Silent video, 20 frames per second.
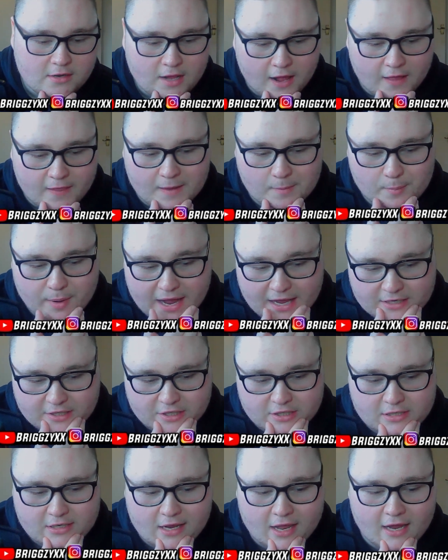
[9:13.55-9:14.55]
And then Pat
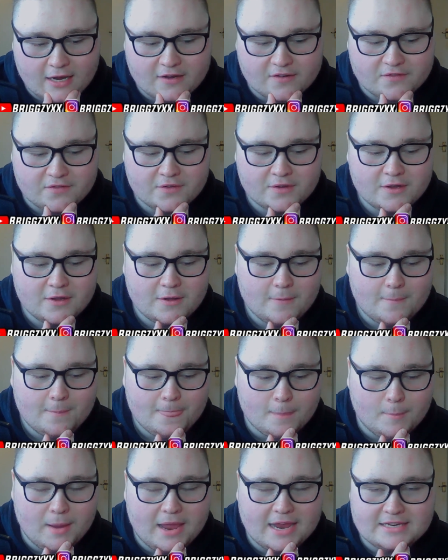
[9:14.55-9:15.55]
just kind of
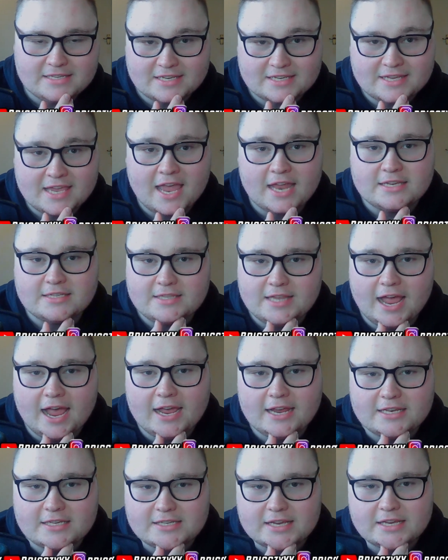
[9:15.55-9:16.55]
makes this kid's
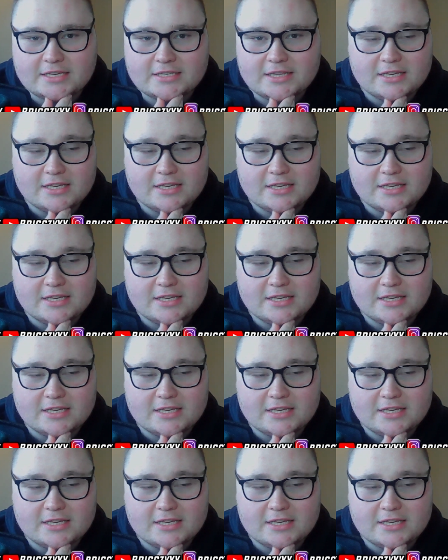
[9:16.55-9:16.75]
day and says,